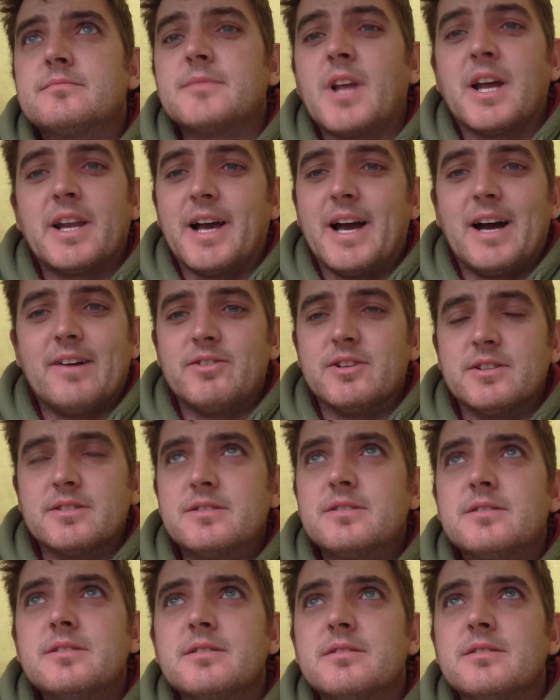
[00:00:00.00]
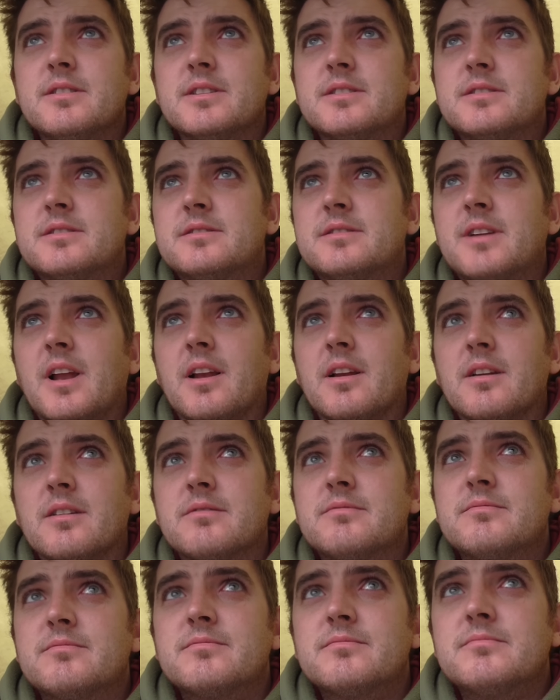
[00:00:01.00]
and I haven't. It's still
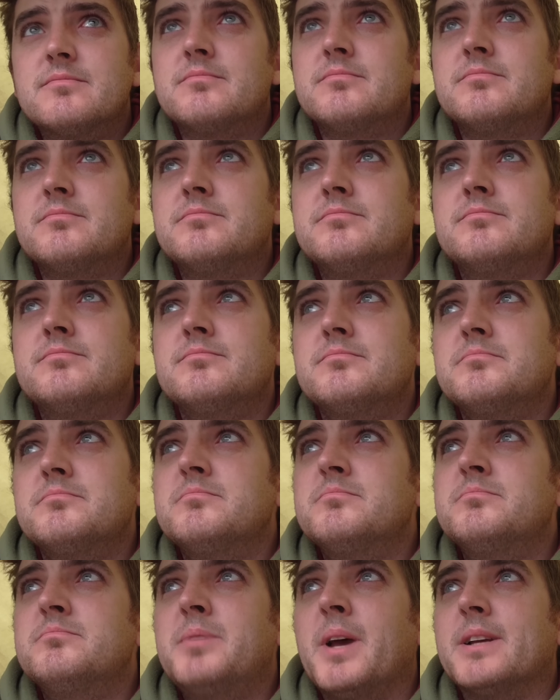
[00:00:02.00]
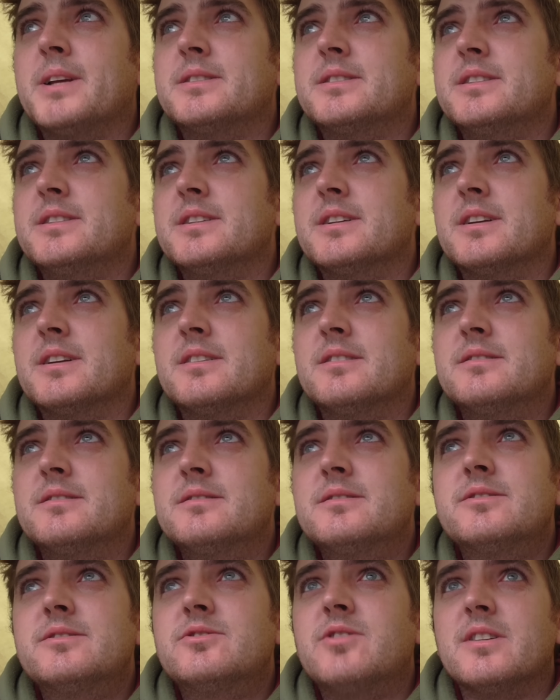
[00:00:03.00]
pissy and
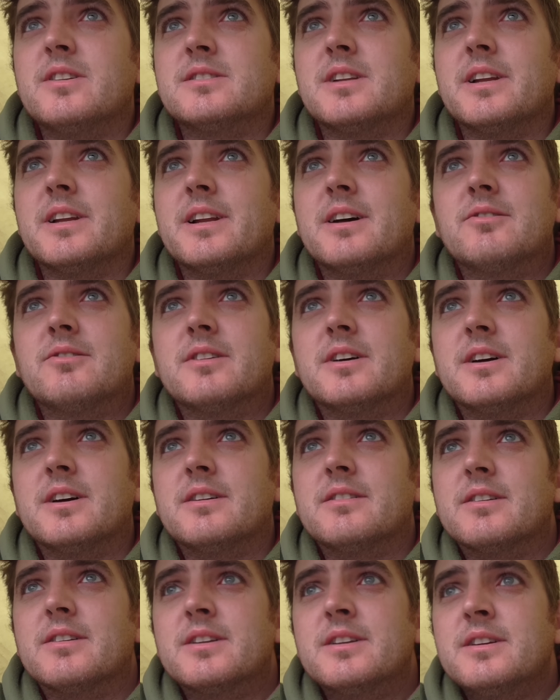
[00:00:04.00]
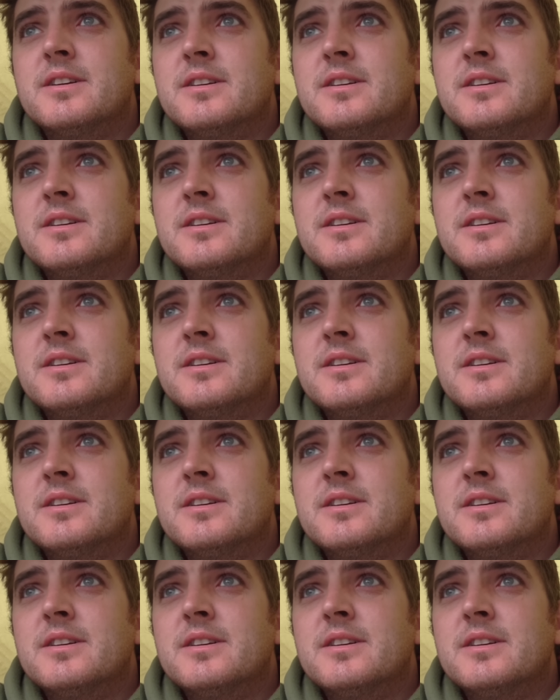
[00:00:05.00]
drizzling out there,